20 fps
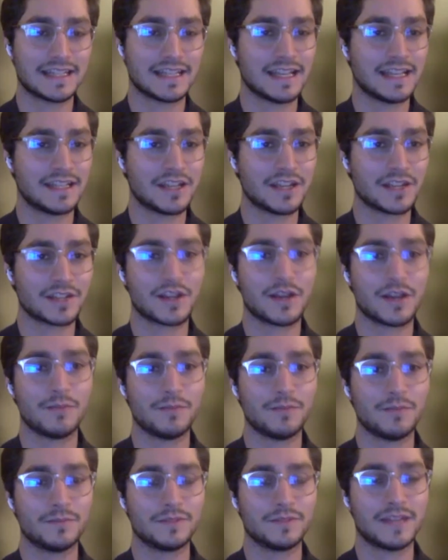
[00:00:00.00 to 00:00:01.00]
does
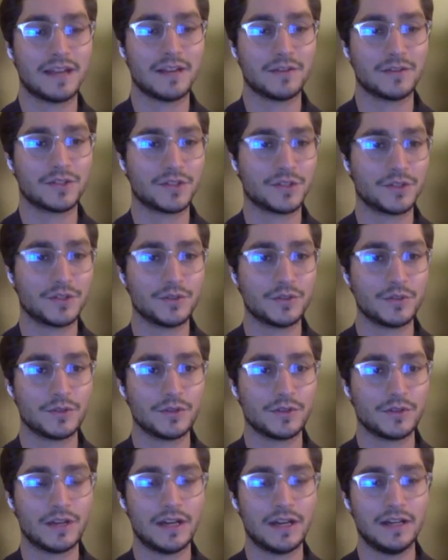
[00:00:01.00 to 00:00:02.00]
come down to
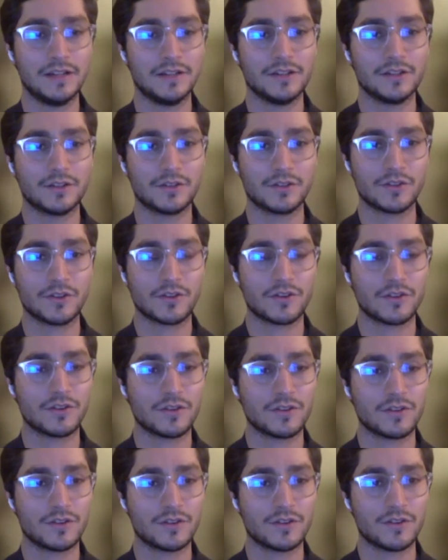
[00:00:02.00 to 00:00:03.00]

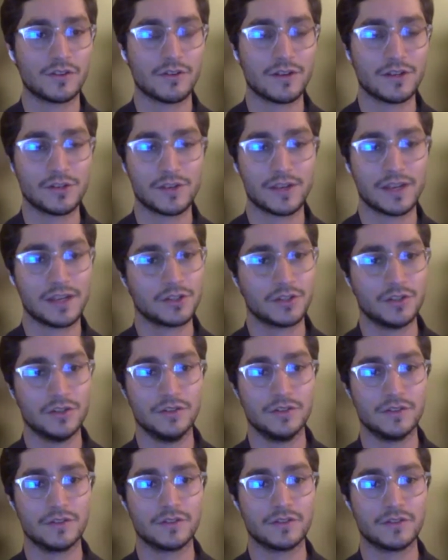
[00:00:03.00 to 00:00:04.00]
your
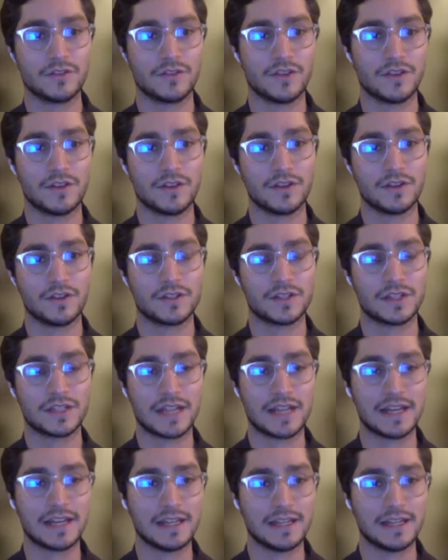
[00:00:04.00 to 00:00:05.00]
education, the
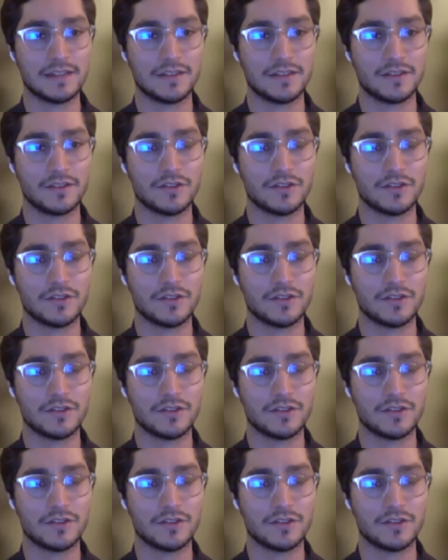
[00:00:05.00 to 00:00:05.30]
society,